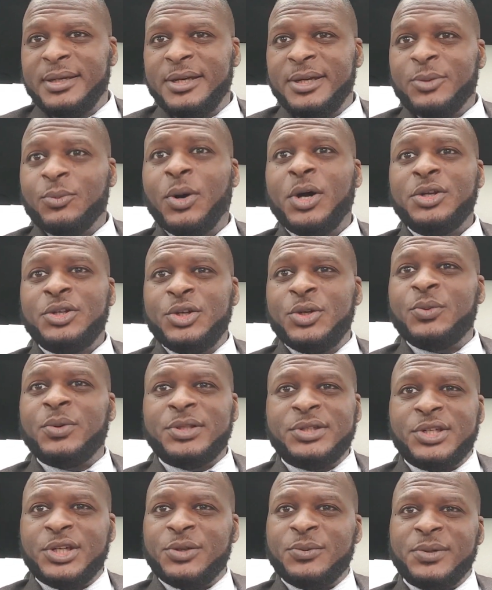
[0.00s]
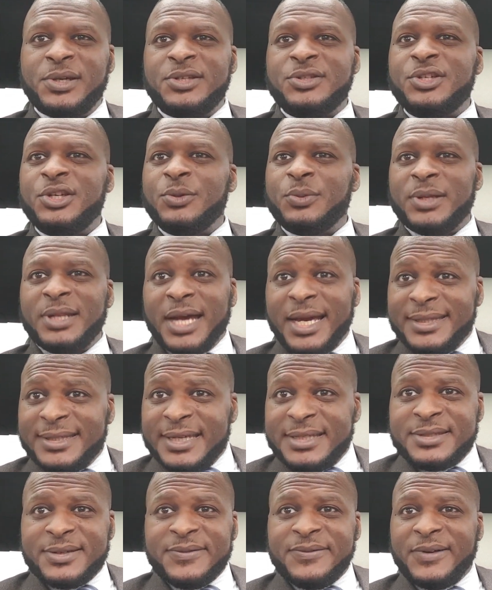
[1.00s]
What you would do is you would
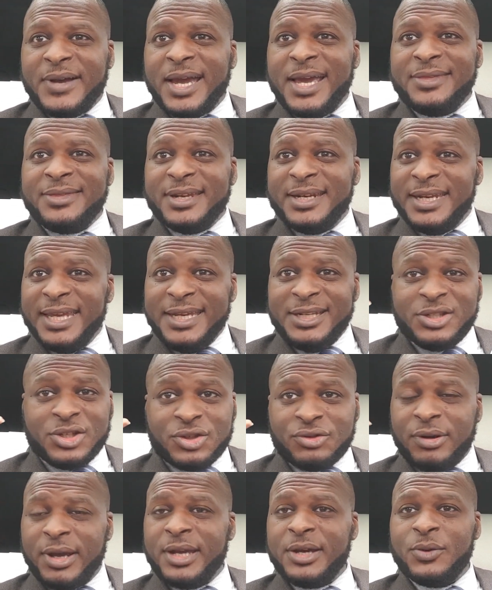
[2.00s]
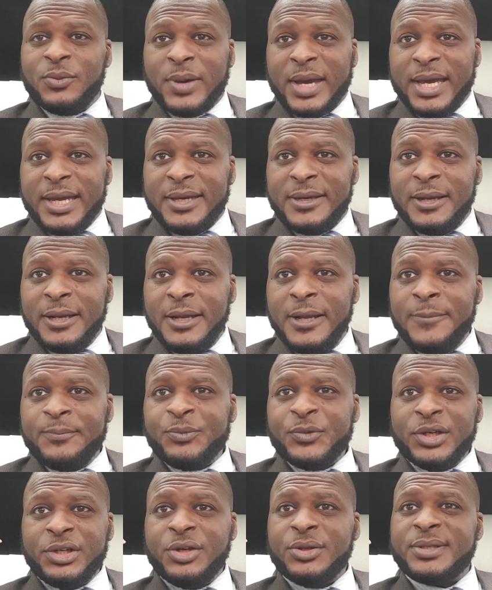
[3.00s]
identify the need straight away,
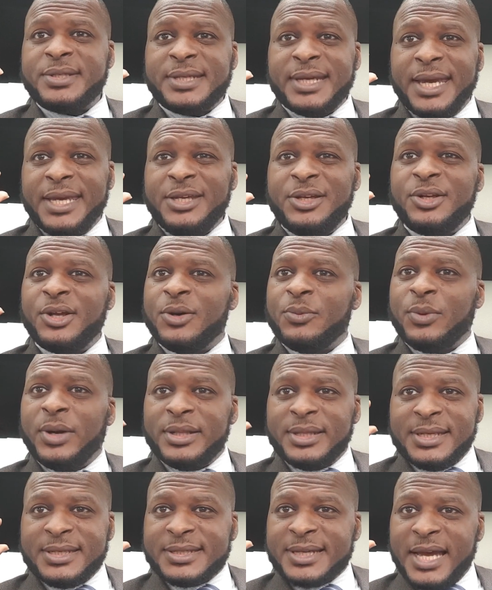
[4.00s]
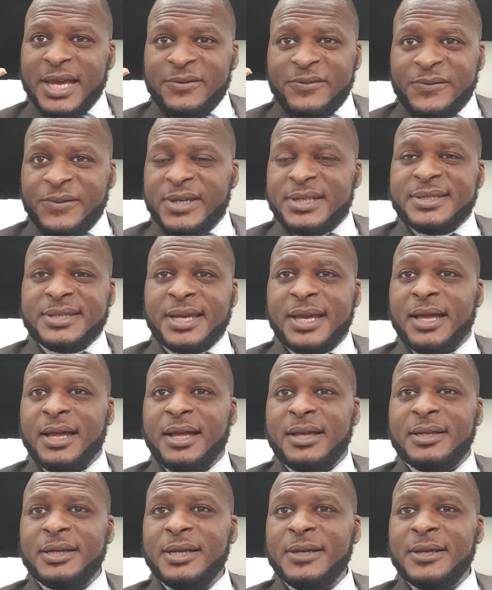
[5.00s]
and you'd say, you know what, this guy fits our